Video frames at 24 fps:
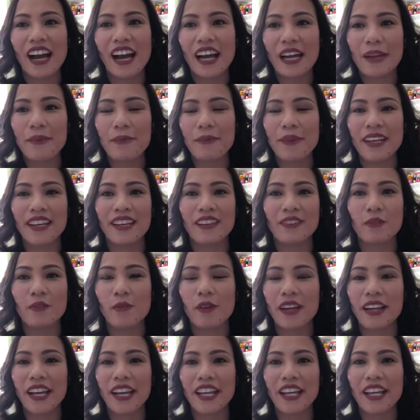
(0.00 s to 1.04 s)
I mean,
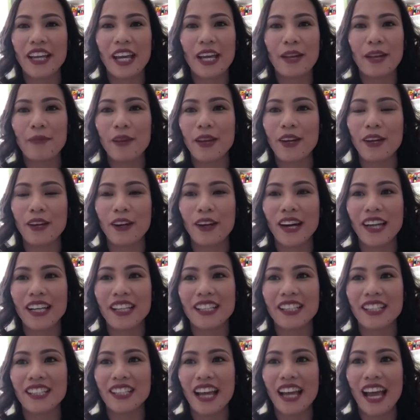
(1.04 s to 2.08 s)
when I came here, I
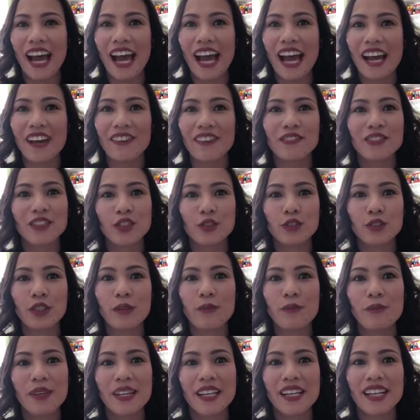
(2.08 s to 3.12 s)
didn't have a
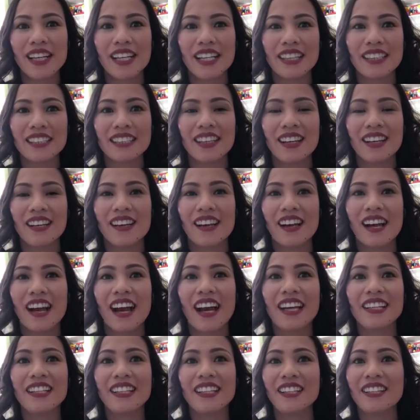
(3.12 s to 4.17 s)
dream because
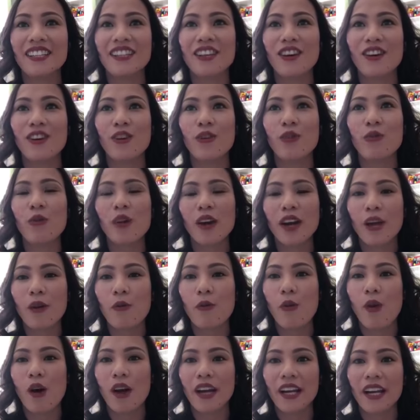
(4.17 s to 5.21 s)
I didn't know what
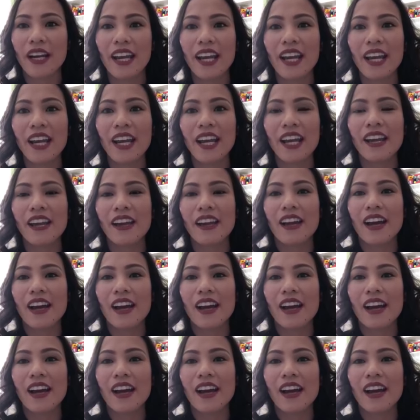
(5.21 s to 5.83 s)
I wanted.